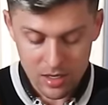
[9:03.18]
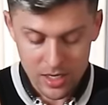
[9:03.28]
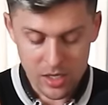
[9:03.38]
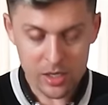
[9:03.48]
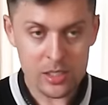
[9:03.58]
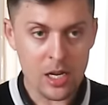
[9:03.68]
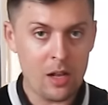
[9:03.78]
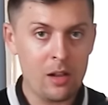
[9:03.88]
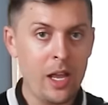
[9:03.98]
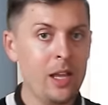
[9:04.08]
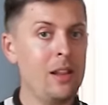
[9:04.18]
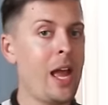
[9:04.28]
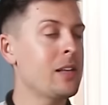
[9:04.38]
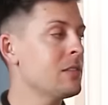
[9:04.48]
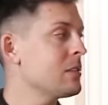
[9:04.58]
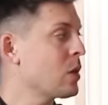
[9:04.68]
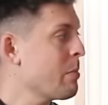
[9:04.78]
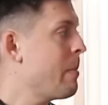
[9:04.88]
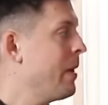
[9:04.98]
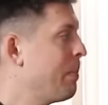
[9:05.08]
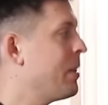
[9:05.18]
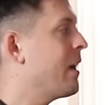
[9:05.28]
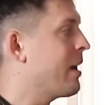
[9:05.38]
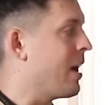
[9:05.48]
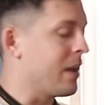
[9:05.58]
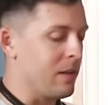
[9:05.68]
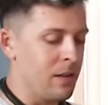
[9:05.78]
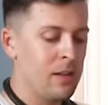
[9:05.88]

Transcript: and you can tell, hey, Alexa, turn my butt plug on.